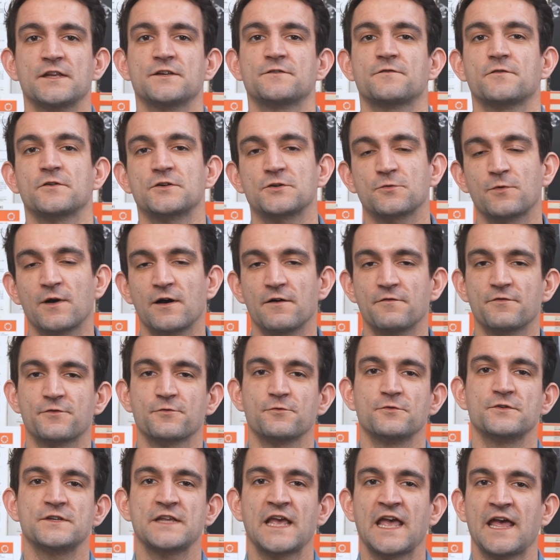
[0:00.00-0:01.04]
is for 12
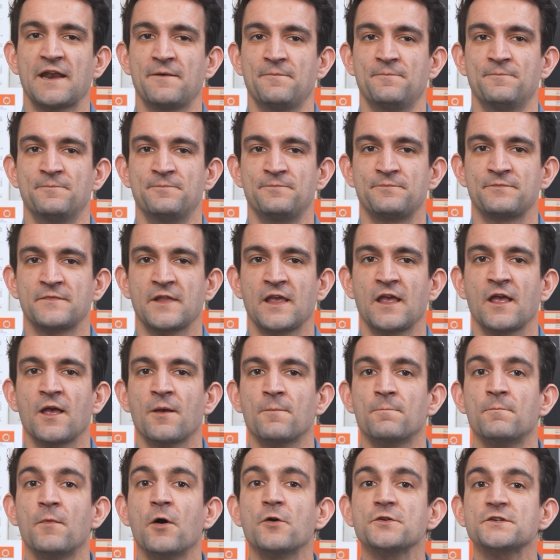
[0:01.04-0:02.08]
through 10.
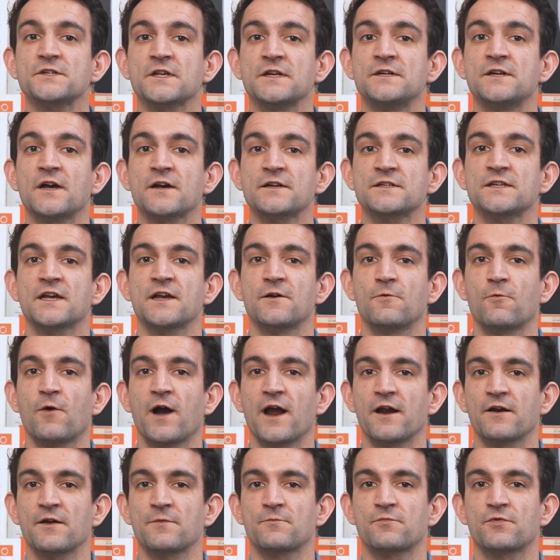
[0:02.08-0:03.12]
Most Conduct-Tite
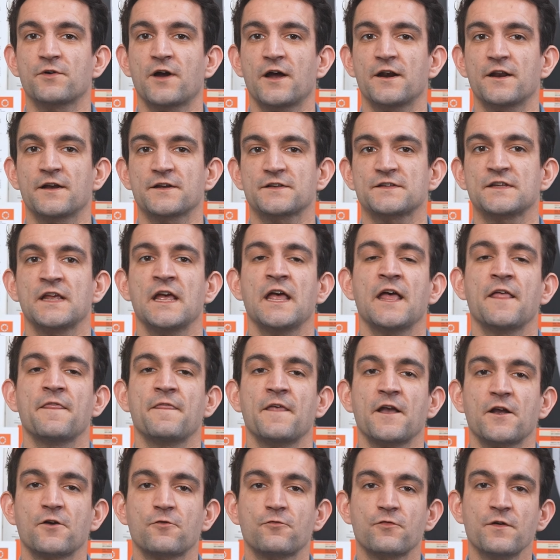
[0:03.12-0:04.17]
wiring products
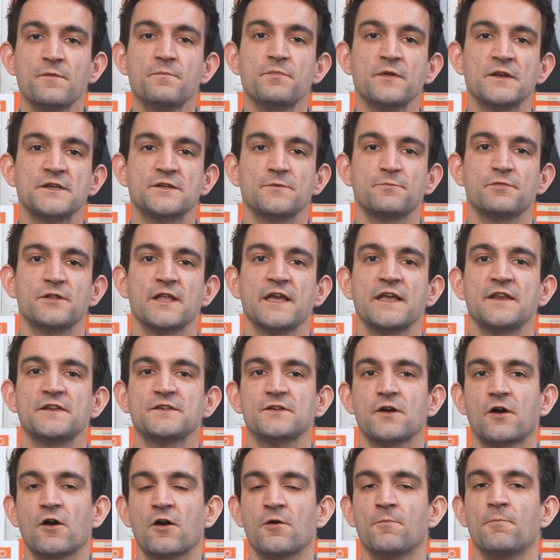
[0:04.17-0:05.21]
that crimp into
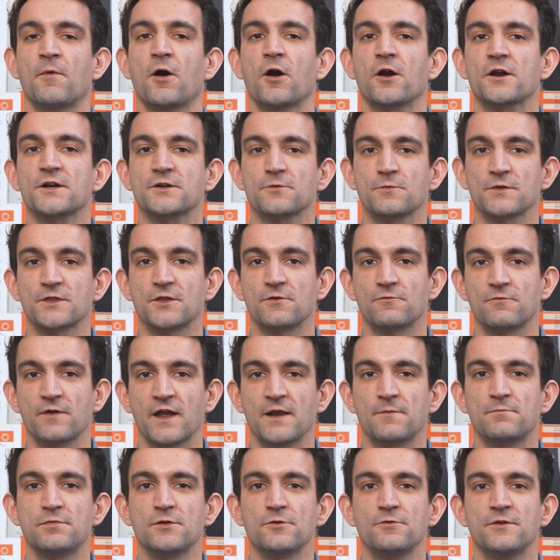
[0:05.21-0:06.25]
place are marked with the
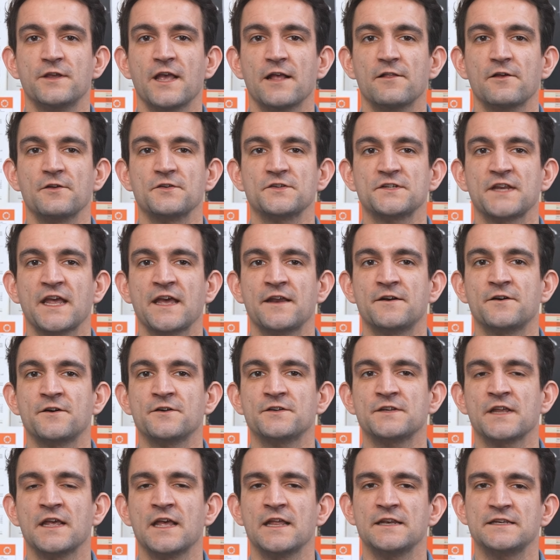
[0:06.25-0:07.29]
red, blue, yellow
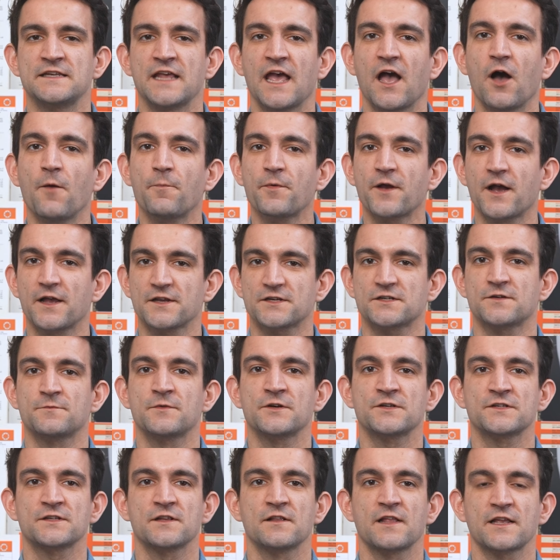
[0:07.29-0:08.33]
standards to help
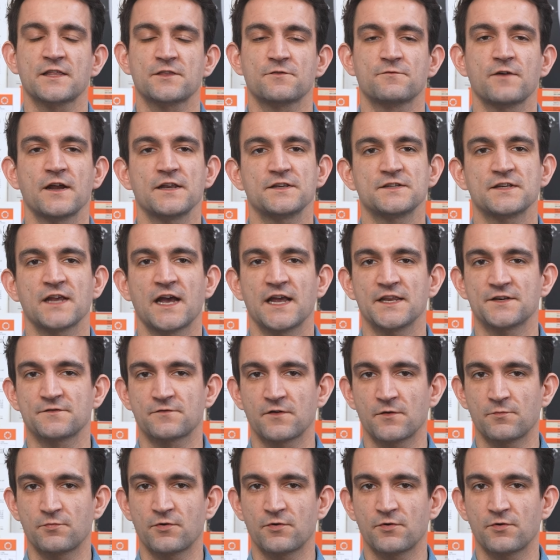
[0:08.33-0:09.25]
customers select the right size for a